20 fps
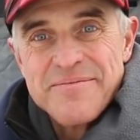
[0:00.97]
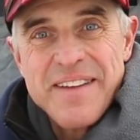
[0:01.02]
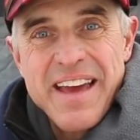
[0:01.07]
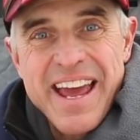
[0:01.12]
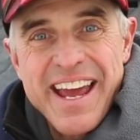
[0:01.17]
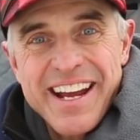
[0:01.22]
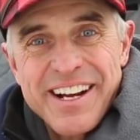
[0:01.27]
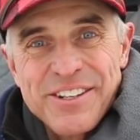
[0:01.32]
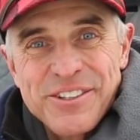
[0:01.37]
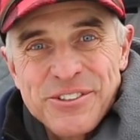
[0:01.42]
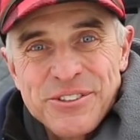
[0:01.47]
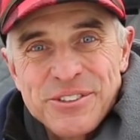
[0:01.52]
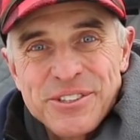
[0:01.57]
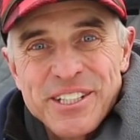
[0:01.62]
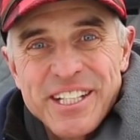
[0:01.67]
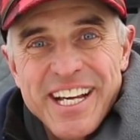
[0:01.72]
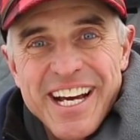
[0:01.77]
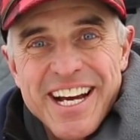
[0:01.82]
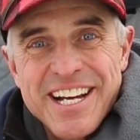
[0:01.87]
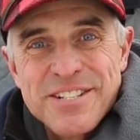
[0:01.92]
fan of
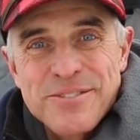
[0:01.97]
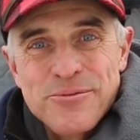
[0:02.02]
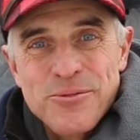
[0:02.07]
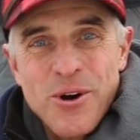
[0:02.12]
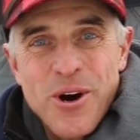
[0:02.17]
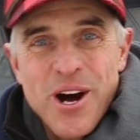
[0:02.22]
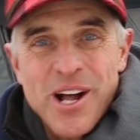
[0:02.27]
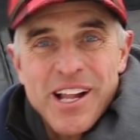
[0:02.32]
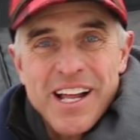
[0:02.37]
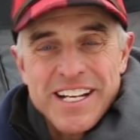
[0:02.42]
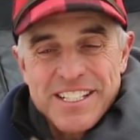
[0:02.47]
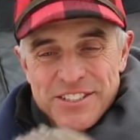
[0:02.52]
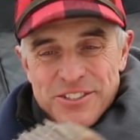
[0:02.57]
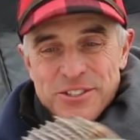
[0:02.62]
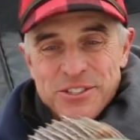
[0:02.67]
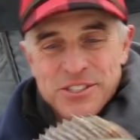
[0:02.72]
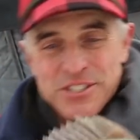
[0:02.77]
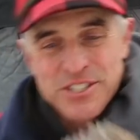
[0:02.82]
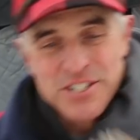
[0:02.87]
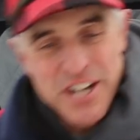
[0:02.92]
early ice walleyes.
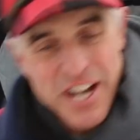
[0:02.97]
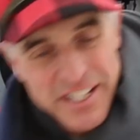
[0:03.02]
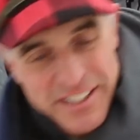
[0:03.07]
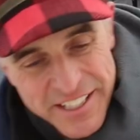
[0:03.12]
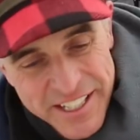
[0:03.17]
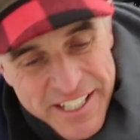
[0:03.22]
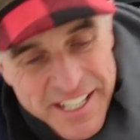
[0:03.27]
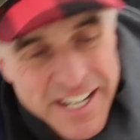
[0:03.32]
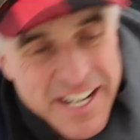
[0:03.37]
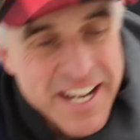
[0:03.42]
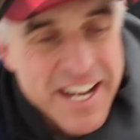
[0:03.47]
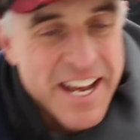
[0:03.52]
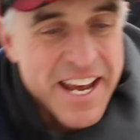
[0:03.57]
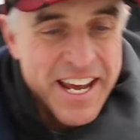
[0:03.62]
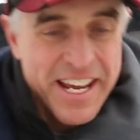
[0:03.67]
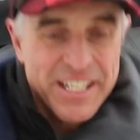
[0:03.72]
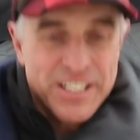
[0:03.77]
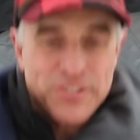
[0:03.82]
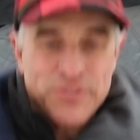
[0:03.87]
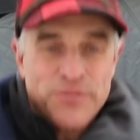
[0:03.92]
There is nothing
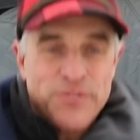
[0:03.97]
as